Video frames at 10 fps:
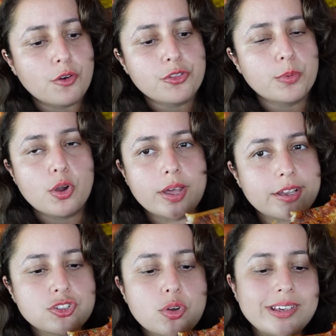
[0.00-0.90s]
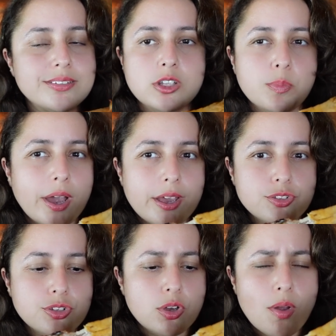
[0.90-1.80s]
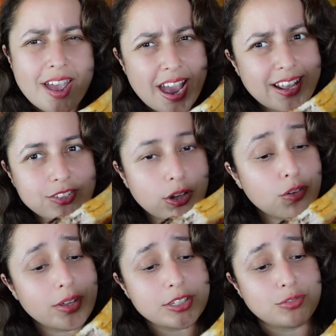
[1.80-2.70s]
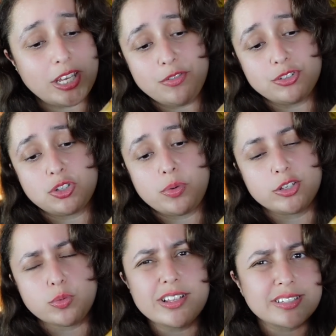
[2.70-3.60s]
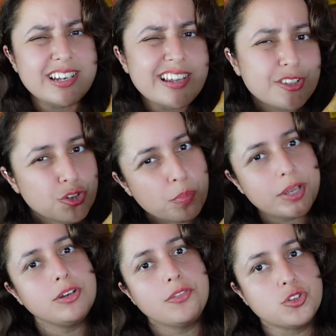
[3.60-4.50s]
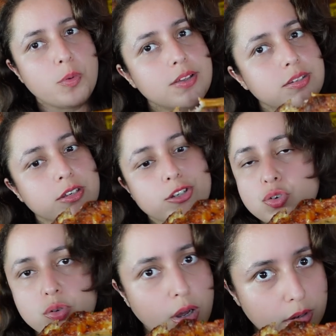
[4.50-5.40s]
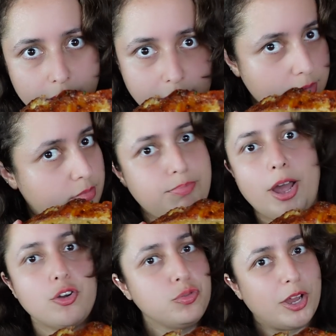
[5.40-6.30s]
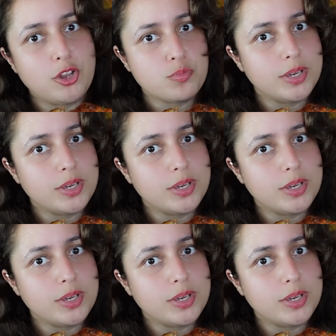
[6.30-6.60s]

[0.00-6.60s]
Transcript: off the bone, like it's so easy to bite into. And it has a lot of nice flavors to it as well. It's a little bit on the spicy side too, not like by, own, by no